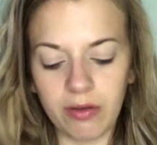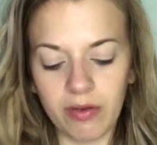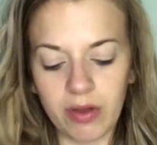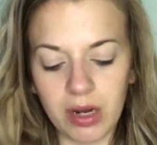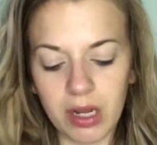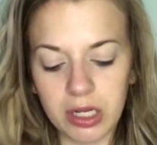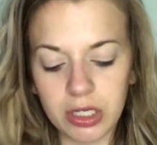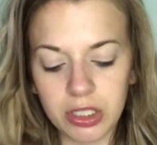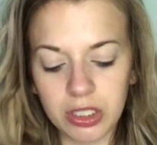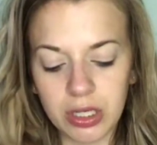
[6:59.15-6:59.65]

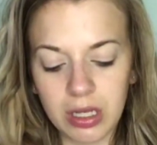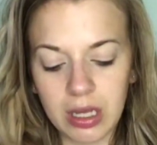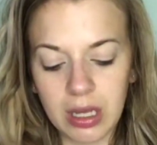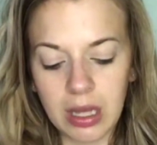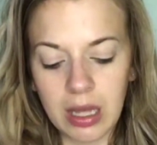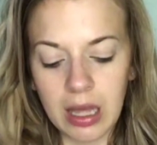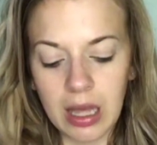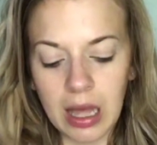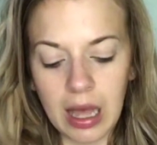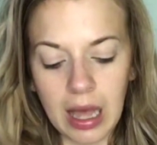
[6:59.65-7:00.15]
finish.
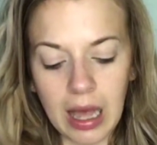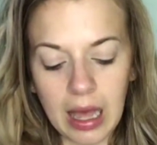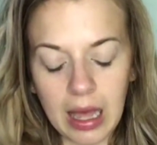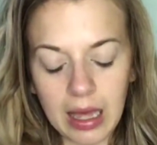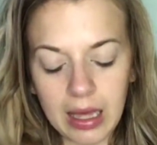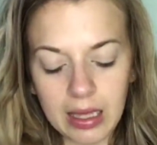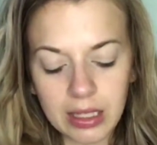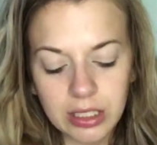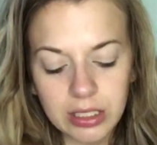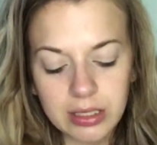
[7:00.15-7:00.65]

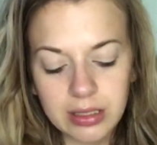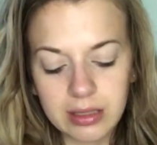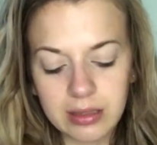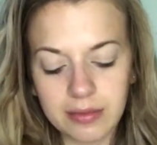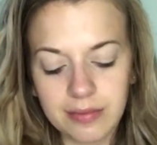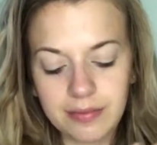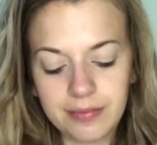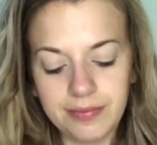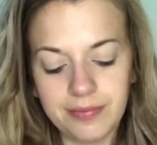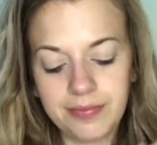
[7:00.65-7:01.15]
I
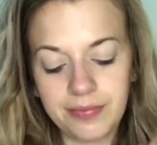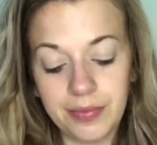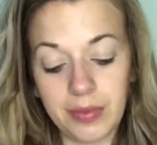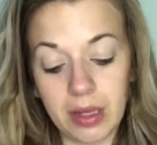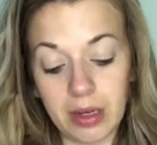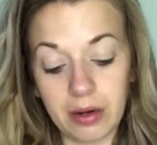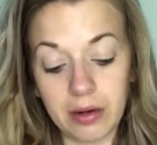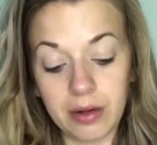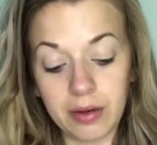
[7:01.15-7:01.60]
don't